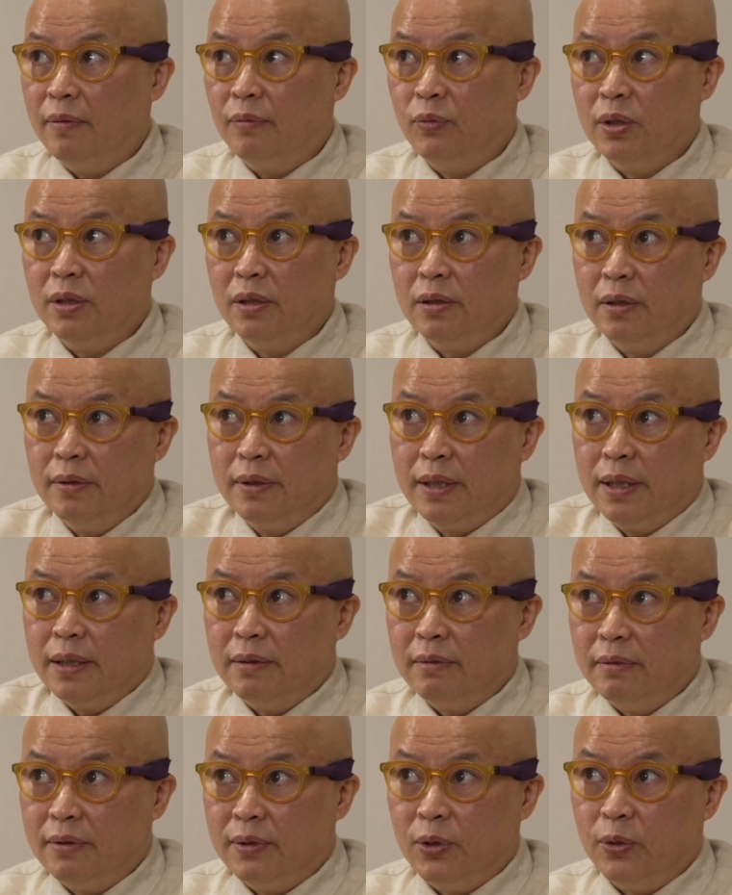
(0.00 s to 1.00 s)
When you look
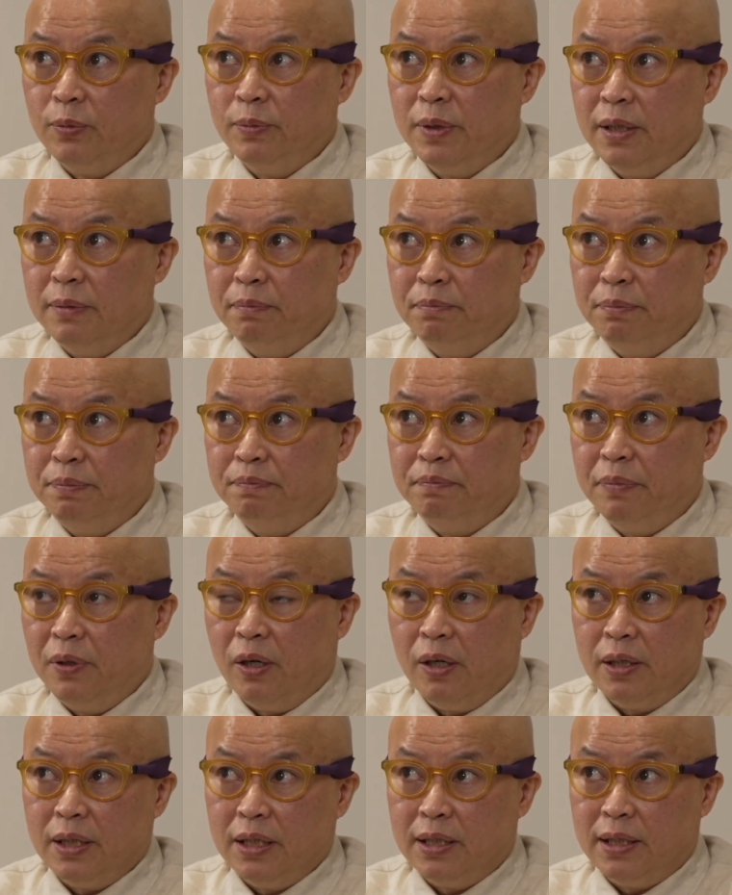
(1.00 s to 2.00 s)
at so many
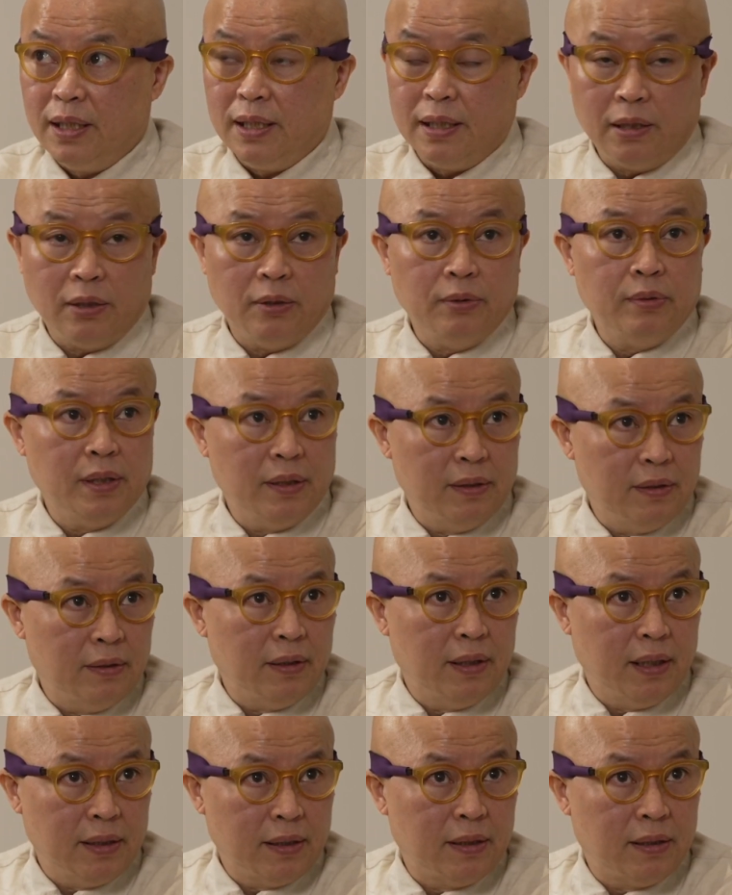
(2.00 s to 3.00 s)
artists, including,
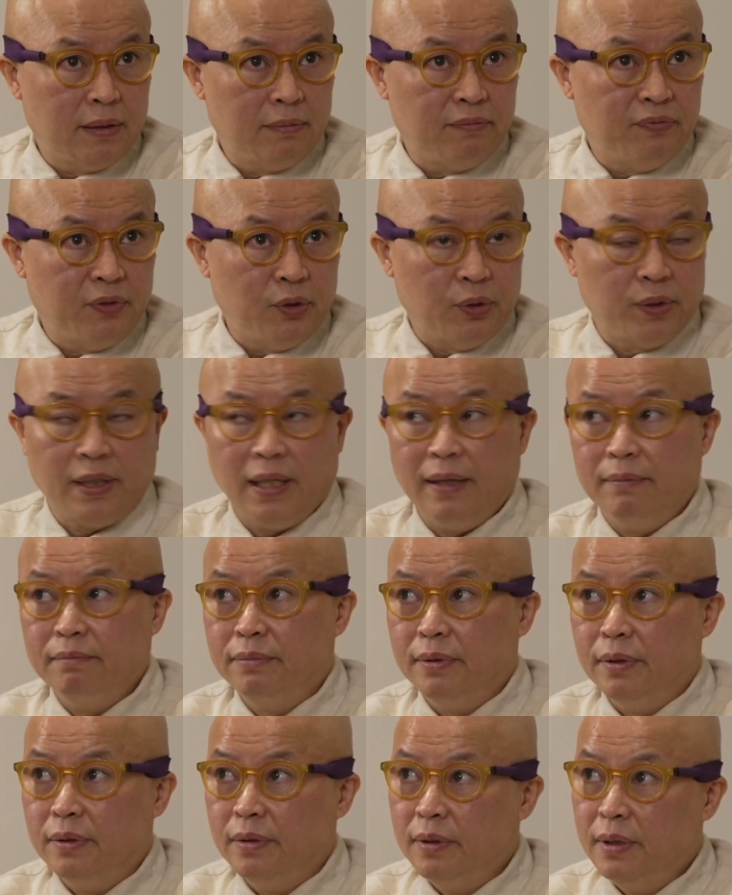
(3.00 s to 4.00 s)
for
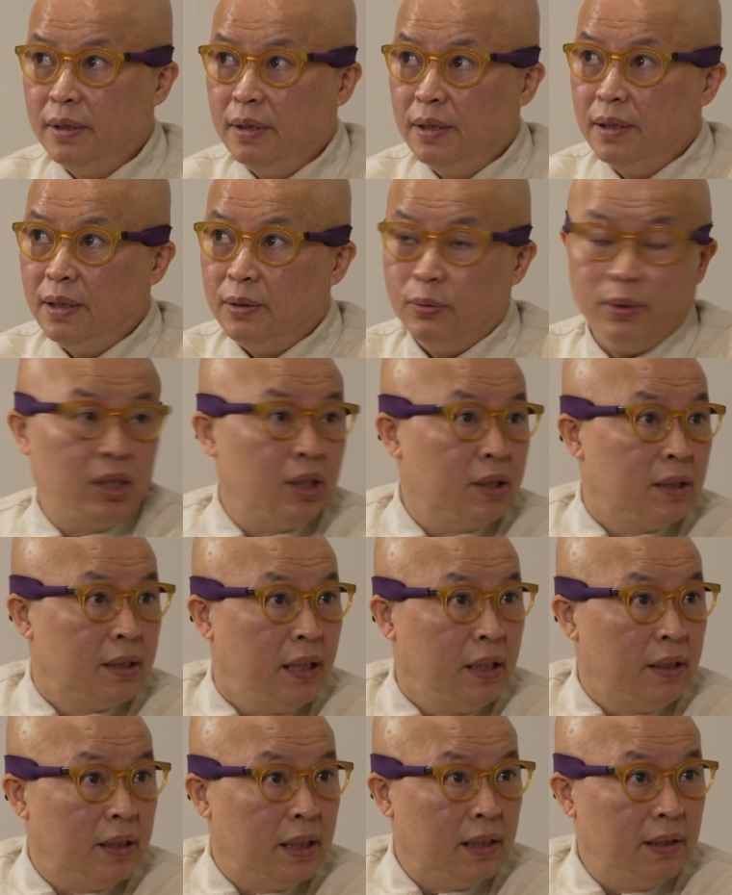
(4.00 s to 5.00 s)
example, Richard
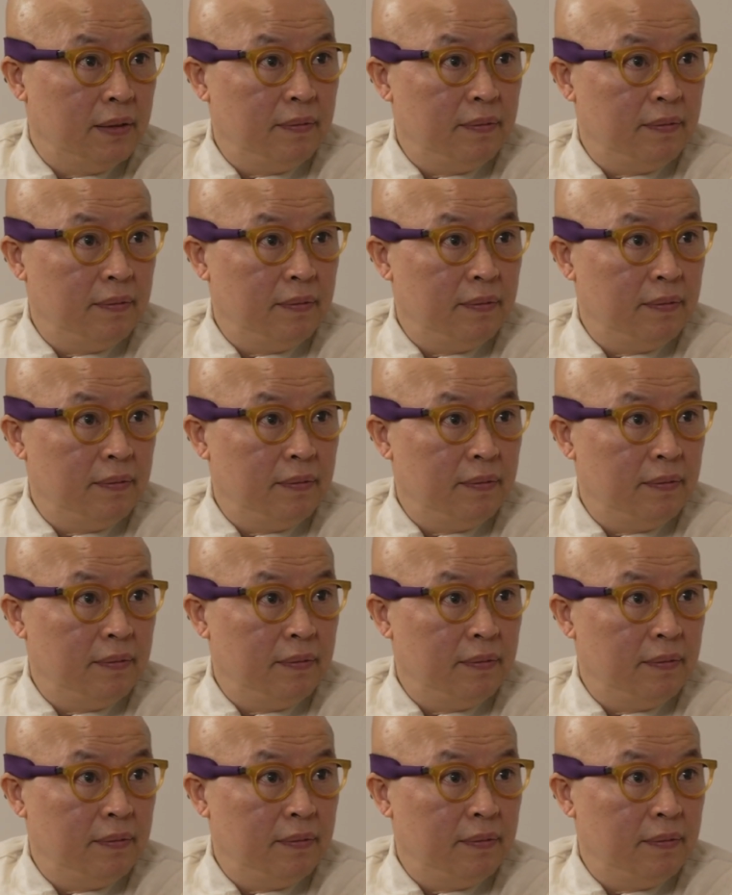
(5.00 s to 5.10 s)
Serra,